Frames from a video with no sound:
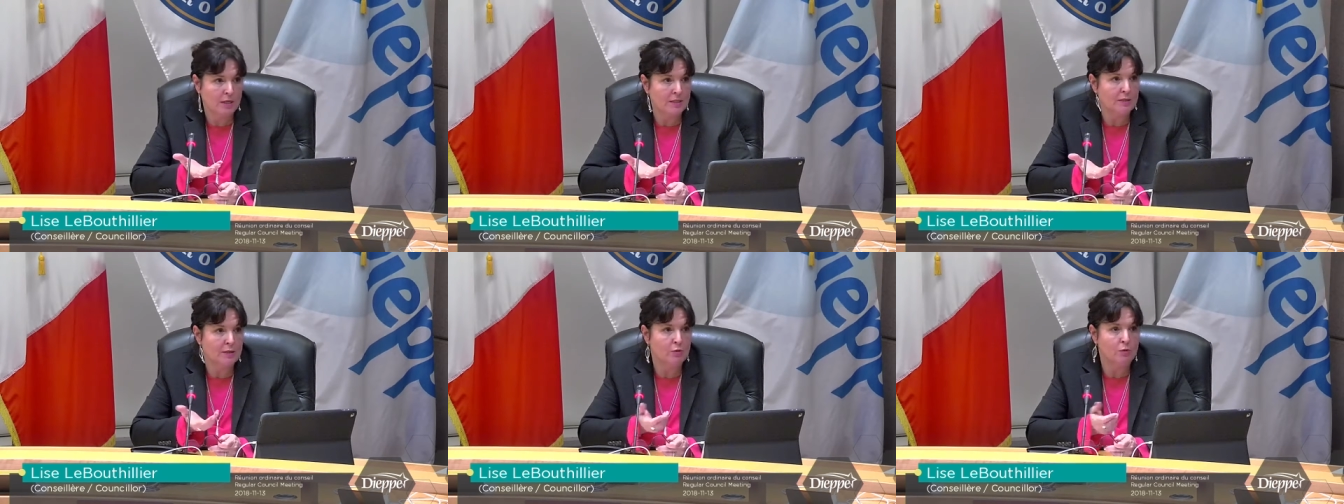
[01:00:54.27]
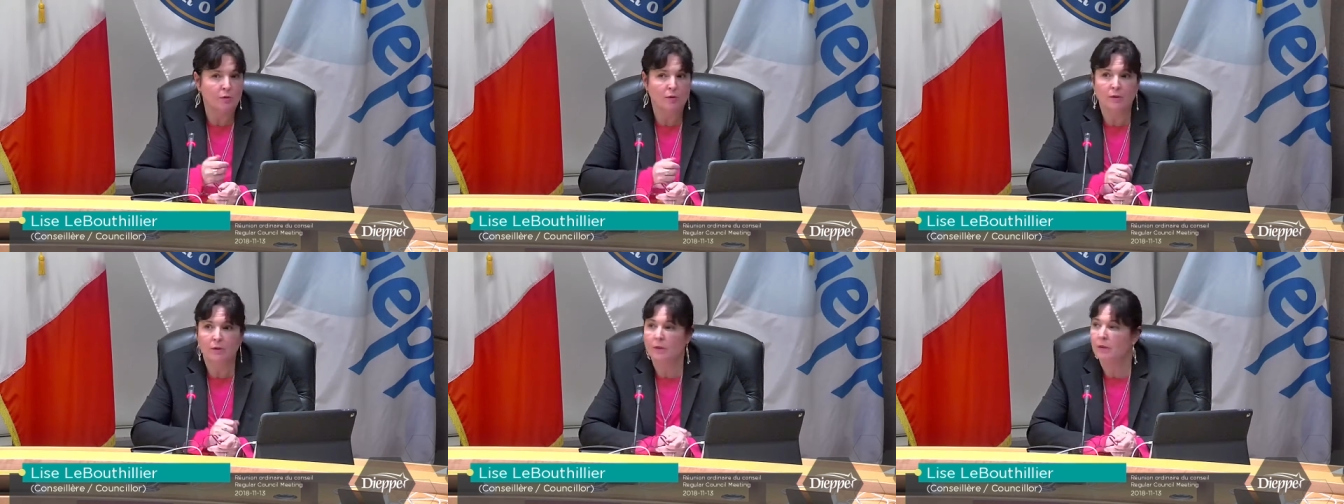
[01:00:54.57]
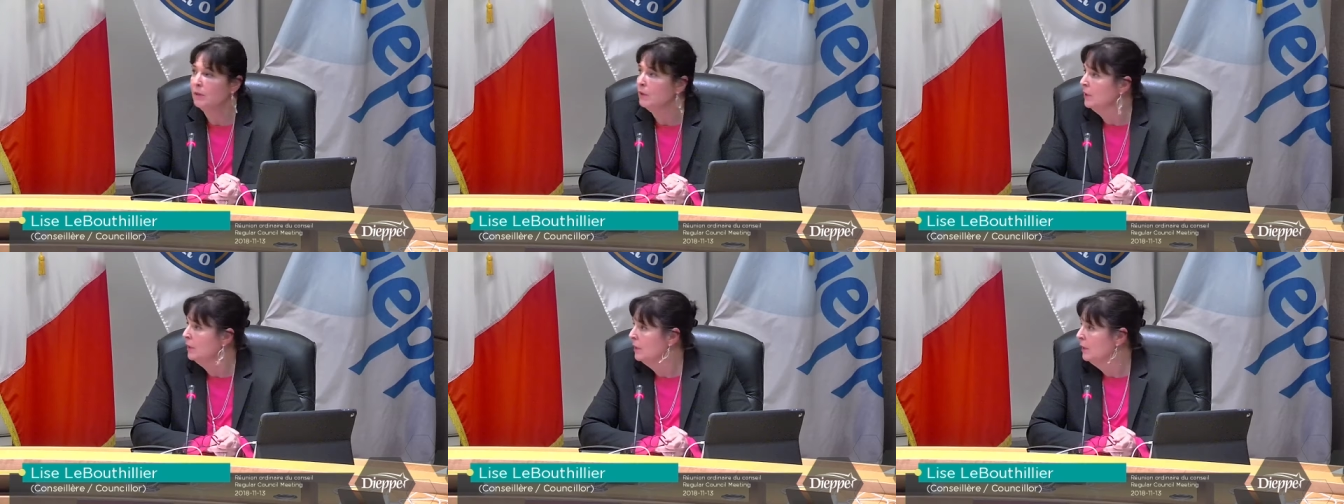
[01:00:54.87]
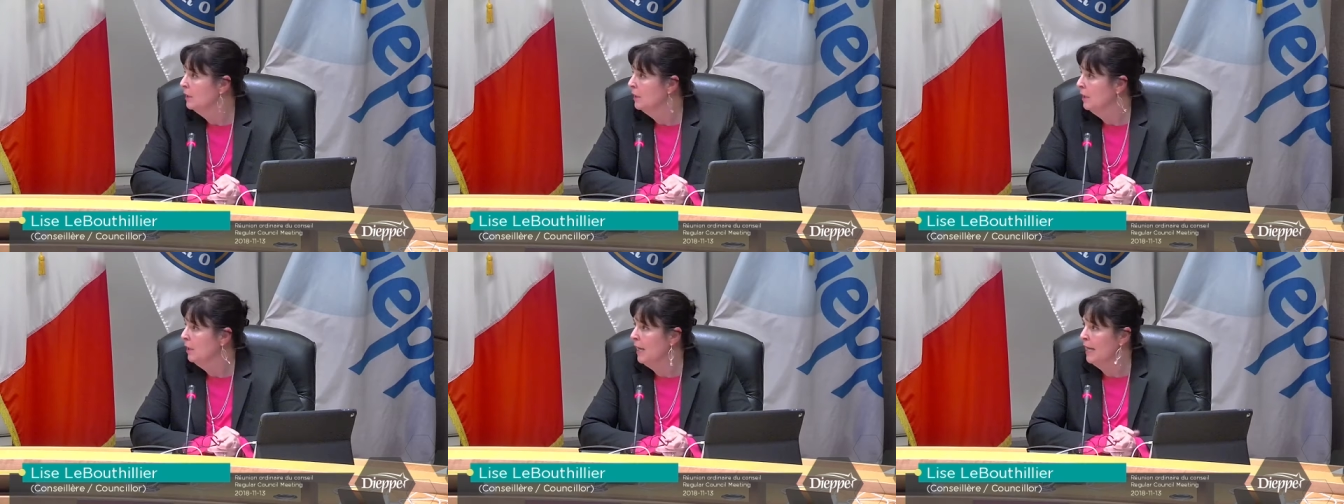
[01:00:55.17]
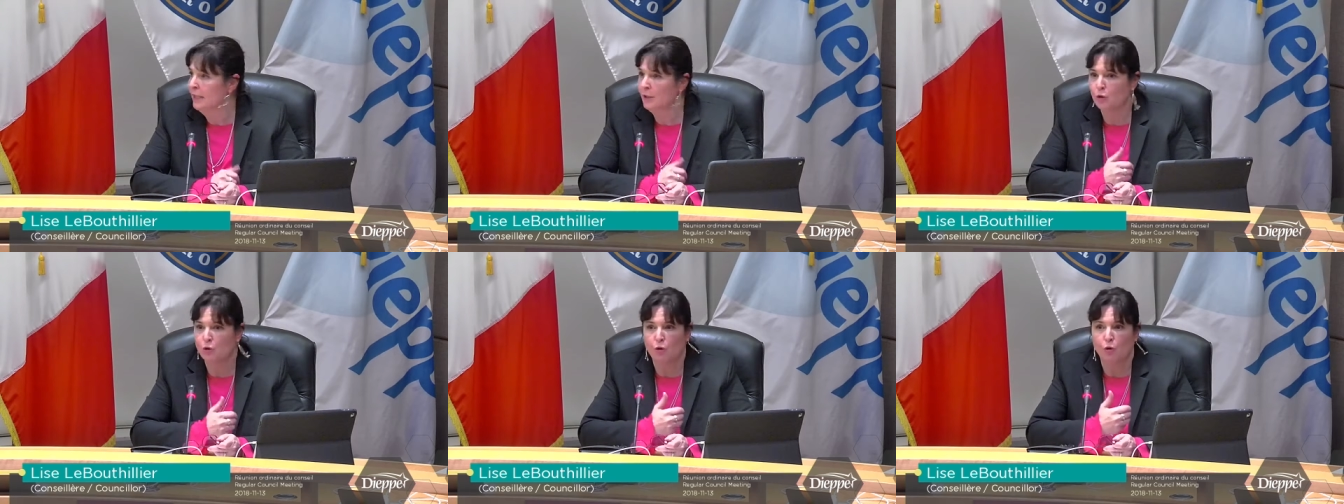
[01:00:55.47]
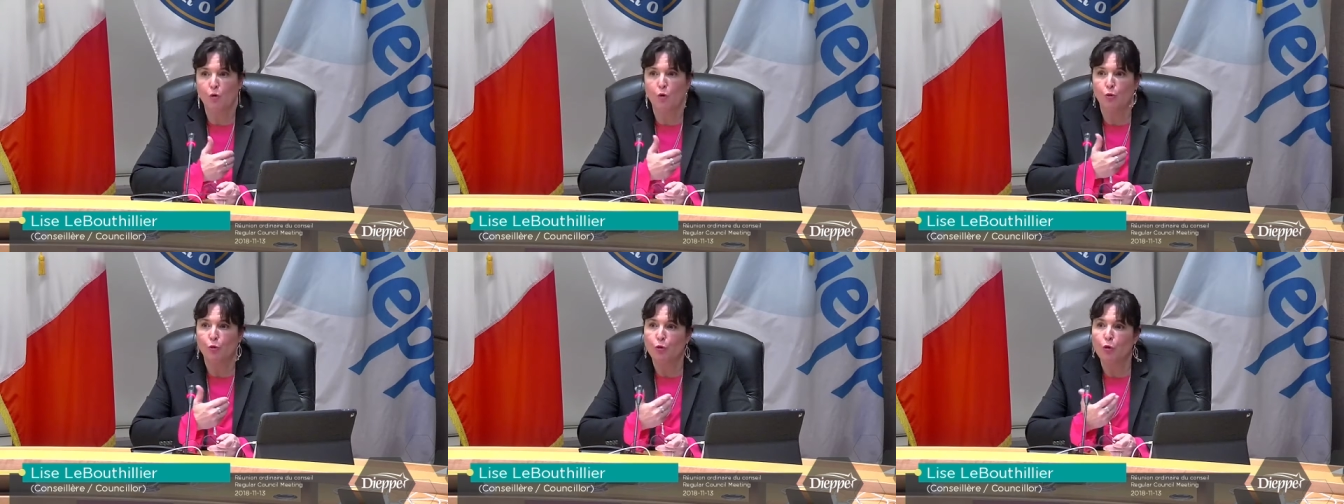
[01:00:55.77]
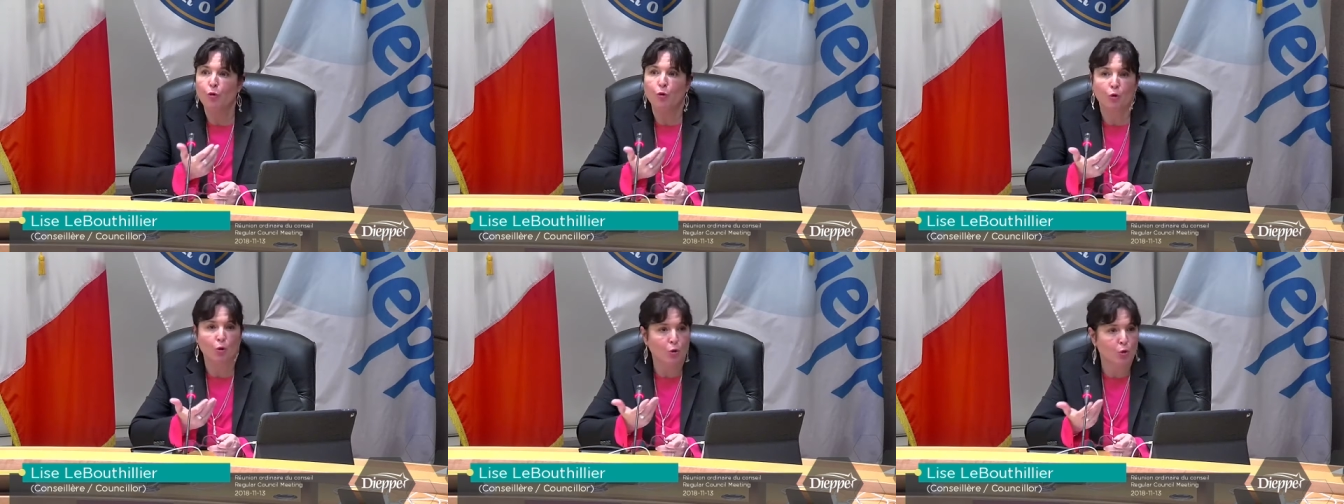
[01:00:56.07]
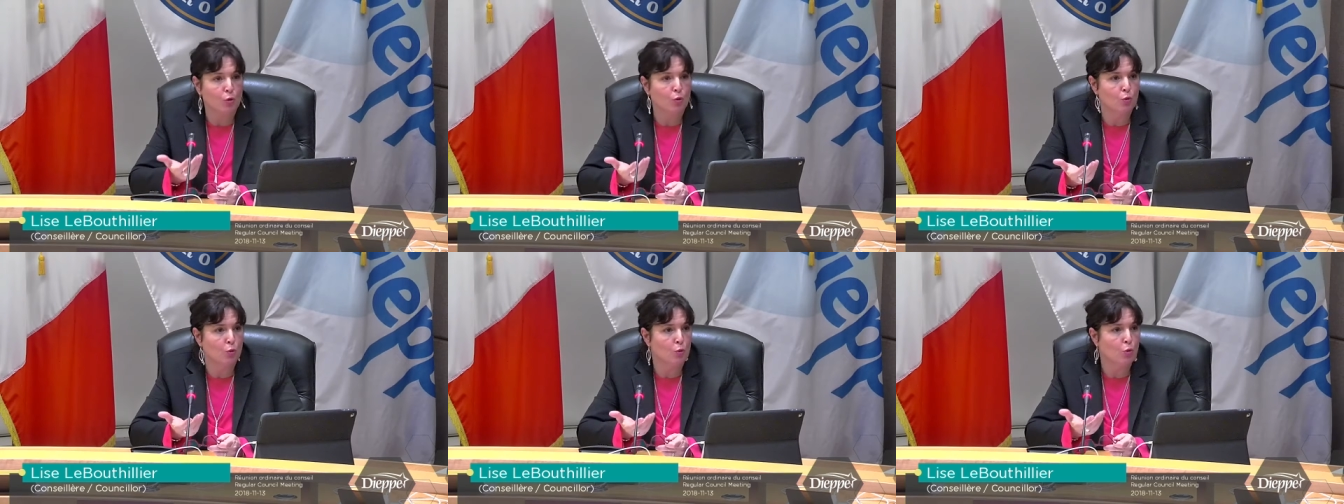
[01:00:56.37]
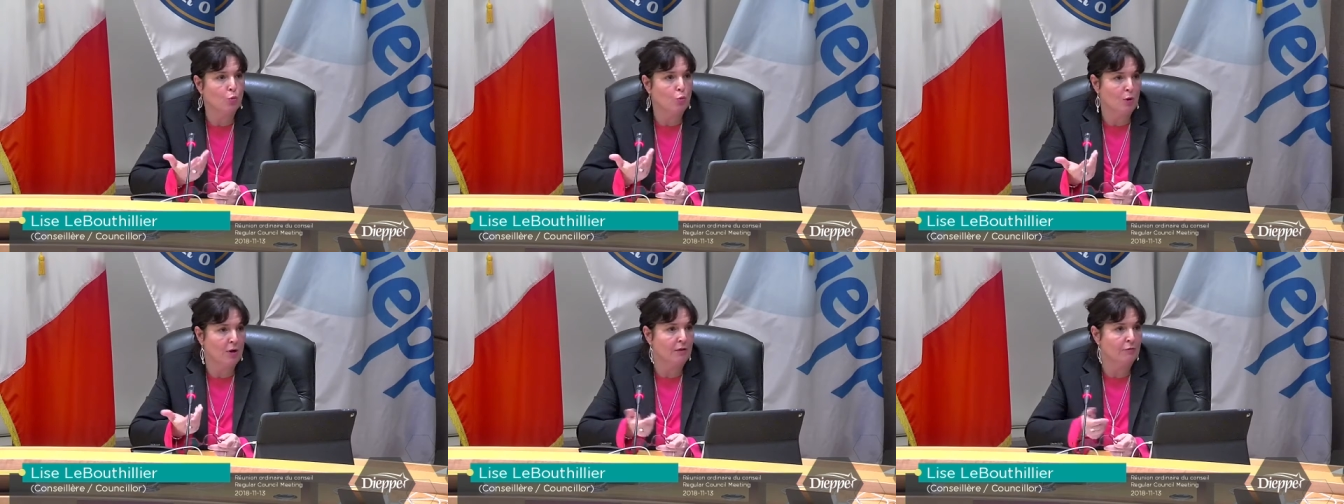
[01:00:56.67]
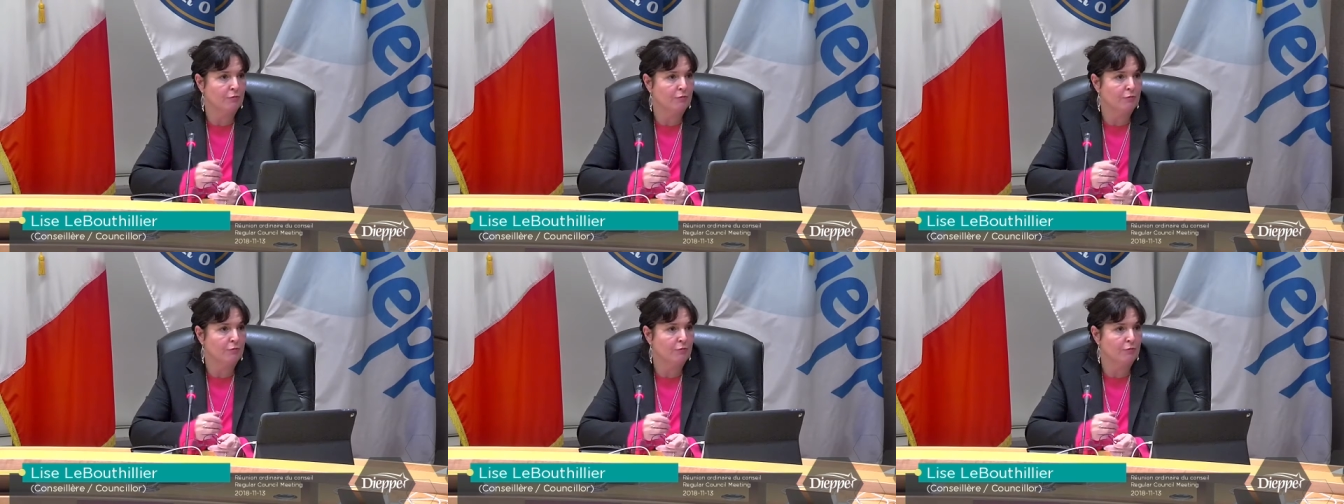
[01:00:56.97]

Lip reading: challenge concerning this situation,